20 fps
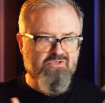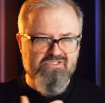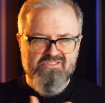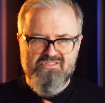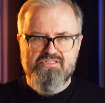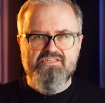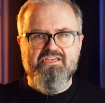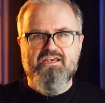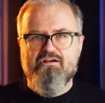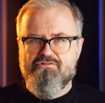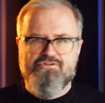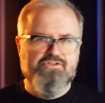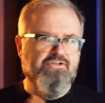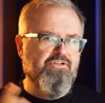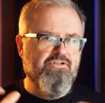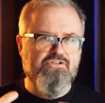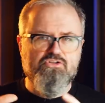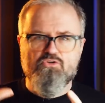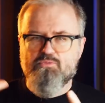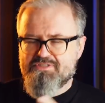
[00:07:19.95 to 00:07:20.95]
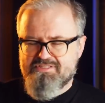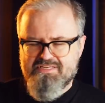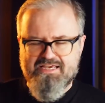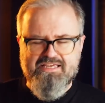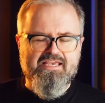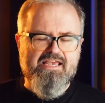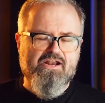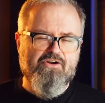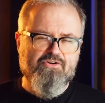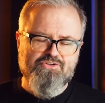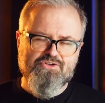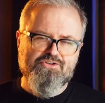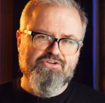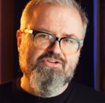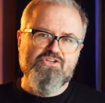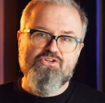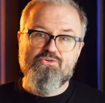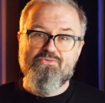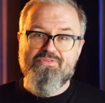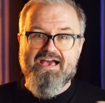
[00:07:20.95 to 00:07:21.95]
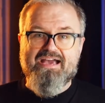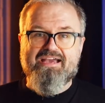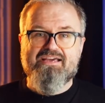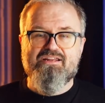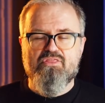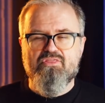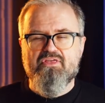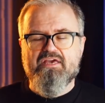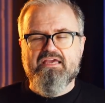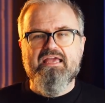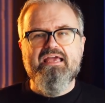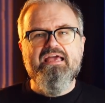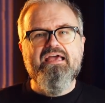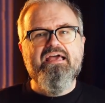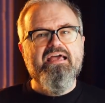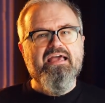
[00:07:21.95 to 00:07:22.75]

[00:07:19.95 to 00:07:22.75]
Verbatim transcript: What's this character going to do? What's that character going to do? That kind of thing.